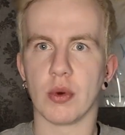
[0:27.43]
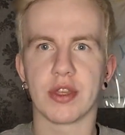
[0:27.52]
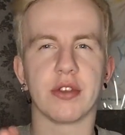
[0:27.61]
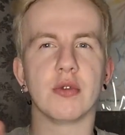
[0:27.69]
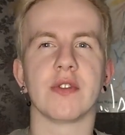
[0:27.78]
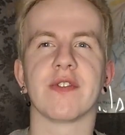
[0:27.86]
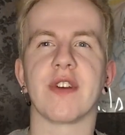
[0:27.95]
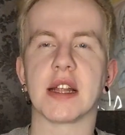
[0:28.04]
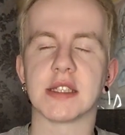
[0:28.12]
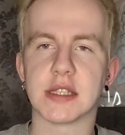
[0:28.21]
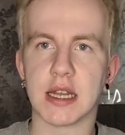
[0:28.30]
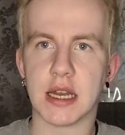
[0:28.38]
with those
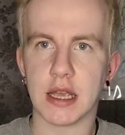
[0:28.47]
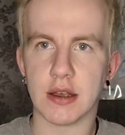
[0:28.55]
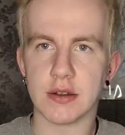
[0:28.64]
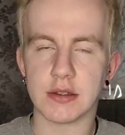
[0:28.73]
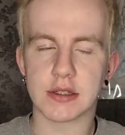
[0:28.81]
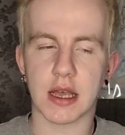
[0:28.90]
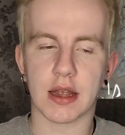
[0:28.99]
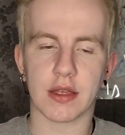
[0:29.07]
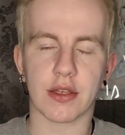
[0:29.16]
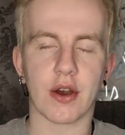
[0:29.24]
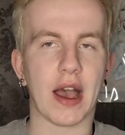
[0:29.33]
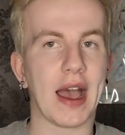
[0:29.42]
fancy nails and
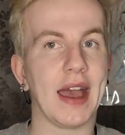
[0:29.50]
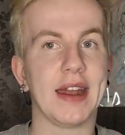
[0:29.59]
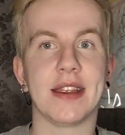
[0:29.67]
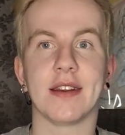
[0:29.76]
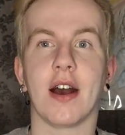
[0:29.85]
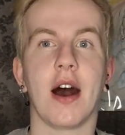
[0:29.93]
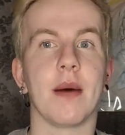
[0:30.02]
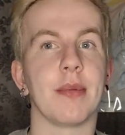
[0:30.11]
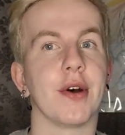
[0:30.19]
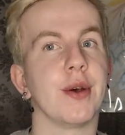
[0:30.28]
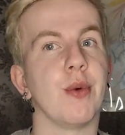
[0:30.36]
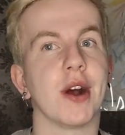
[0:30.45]
thought I need to hop
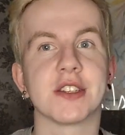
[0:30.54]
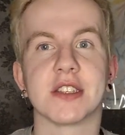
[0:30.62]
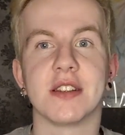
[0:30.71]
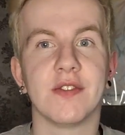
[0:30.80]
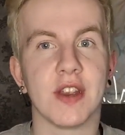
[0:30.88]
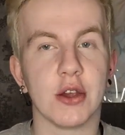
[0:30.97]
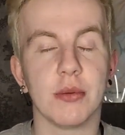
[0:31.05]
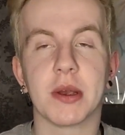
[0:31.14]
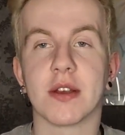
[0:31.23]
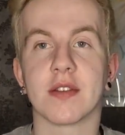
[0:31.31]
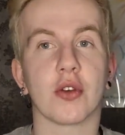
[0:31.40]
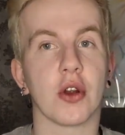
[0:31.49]
on and watch this video
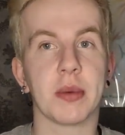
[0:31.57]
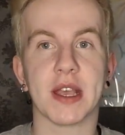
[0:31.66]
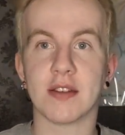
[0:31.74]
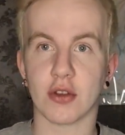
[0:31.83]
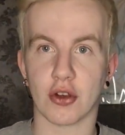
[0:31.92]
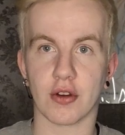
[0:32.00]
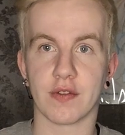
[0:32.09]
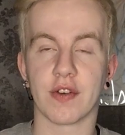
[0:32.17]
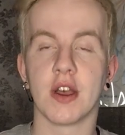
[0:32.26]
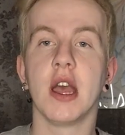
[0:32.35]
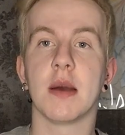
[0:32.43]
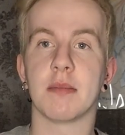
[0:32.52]
because it's going to be a serve.
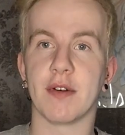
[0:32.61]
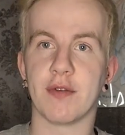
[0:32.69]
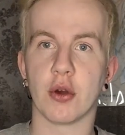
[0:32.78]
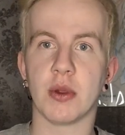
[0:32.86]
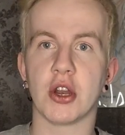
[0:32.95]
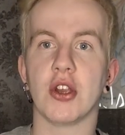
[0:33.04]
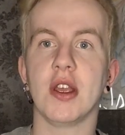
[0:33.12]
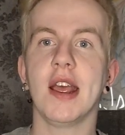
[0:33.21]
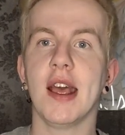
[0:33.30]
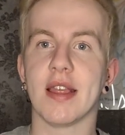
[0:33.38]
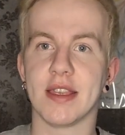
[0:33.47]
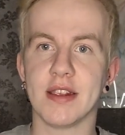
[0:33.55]
Before we do,
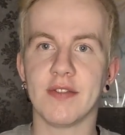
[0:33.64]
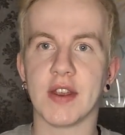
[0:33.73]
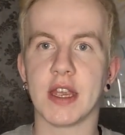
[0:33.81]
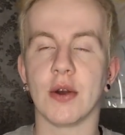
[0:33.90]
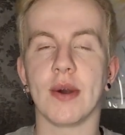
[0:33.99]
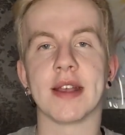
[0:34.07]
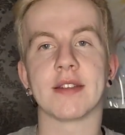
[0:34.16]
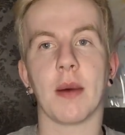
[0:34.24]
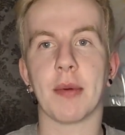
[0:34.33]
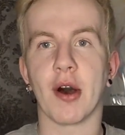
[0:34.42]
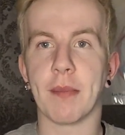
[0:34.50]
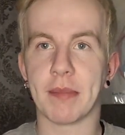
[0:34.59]
this video is
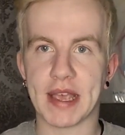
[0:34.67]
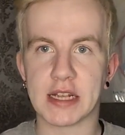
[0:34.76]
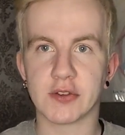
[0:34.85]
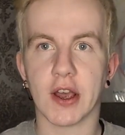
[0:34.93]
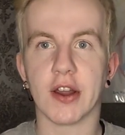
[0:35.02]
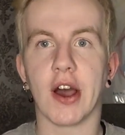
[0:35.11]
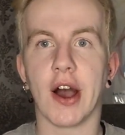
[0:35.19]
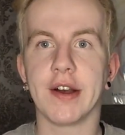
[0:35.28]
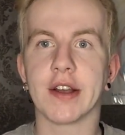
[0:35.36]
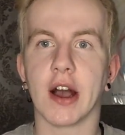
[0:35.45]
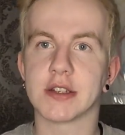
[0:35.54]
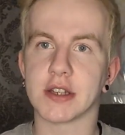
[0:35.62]
up on Patreon,
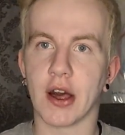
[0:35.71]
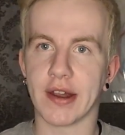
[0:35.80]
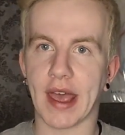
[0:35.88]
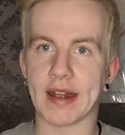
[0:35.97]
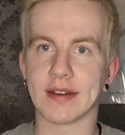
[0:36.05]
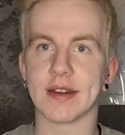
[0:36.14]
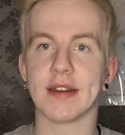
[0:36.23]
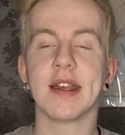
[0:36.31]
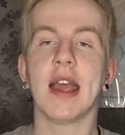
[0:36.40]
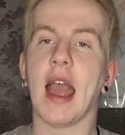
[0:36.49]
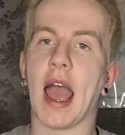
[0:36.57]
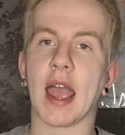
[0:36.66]
uncut, unedited.
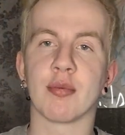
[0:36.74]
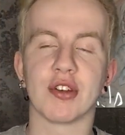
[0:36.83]
I